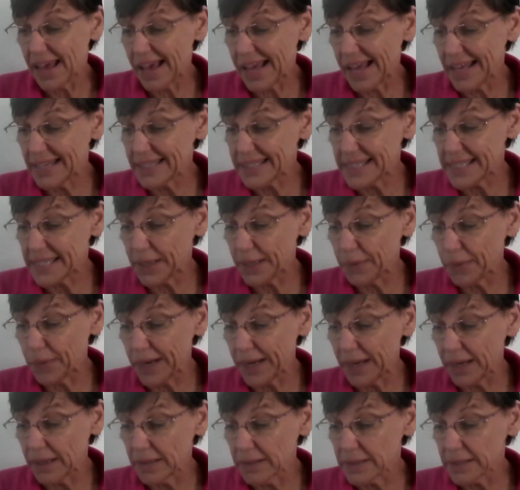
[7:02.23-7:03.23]
let's see what
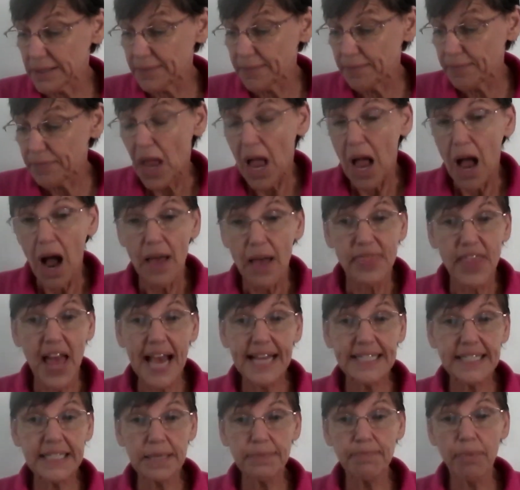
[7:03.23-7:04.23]
else.
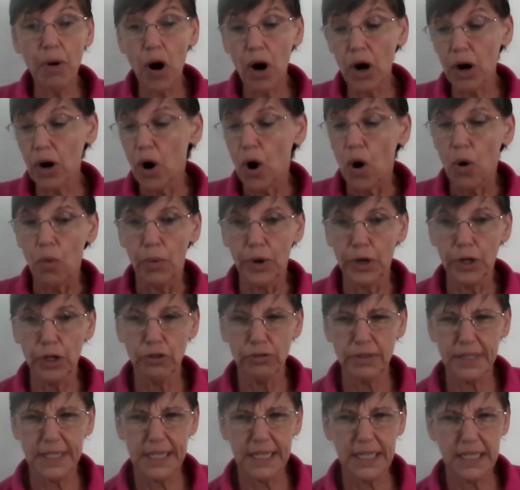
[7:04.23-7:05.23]
That's the part when you
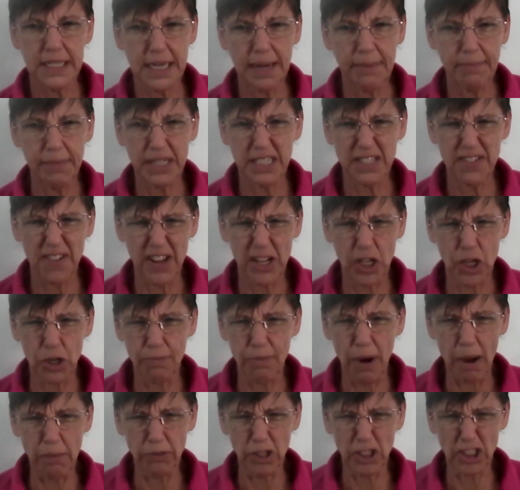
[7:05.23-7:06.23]
see somebody's face. Your
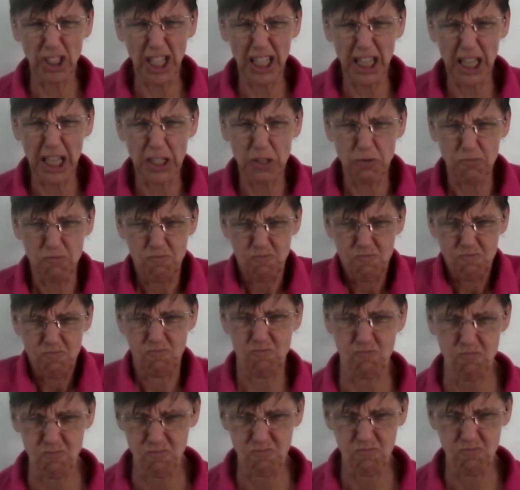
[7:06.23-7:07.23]
mom looks like this.
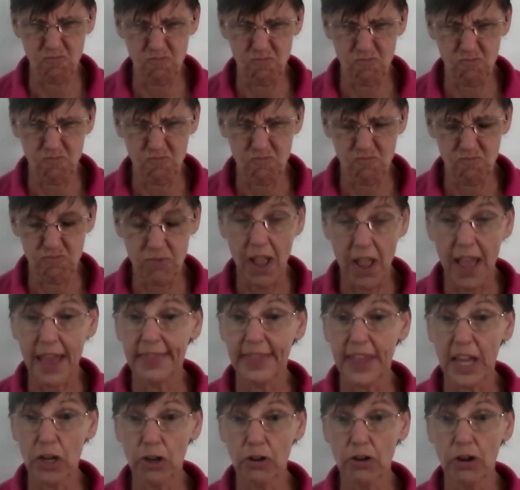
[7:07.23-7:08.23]

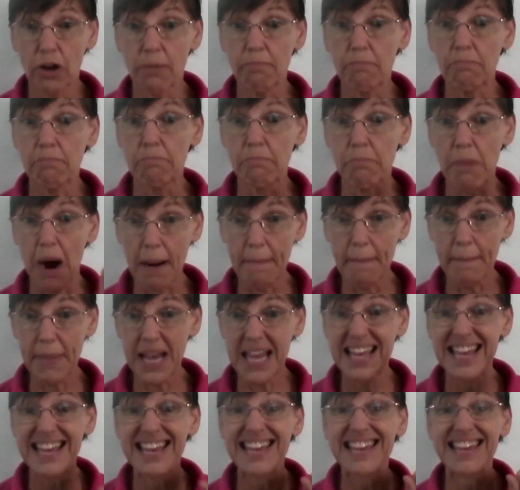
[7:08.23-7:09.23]
Then you know,
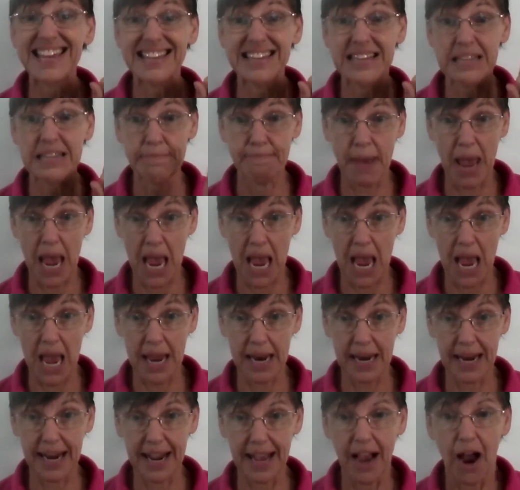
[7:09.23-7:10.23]
Mama is
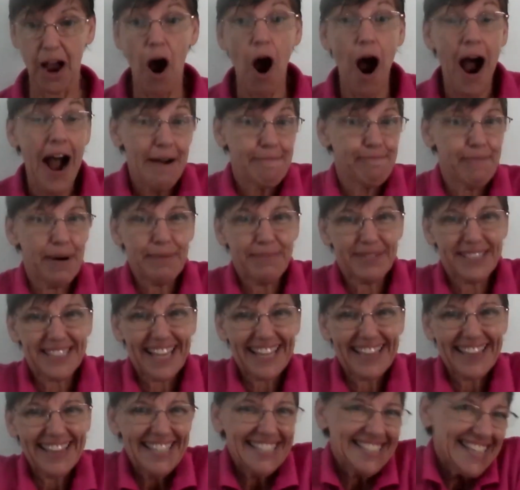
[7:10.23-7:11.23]
mad. Mama's
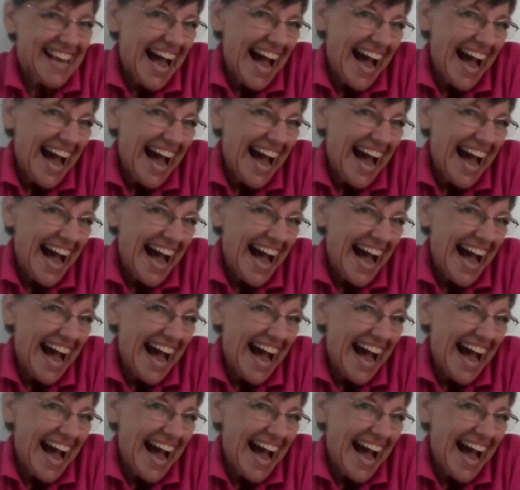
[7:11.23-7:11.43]
like this.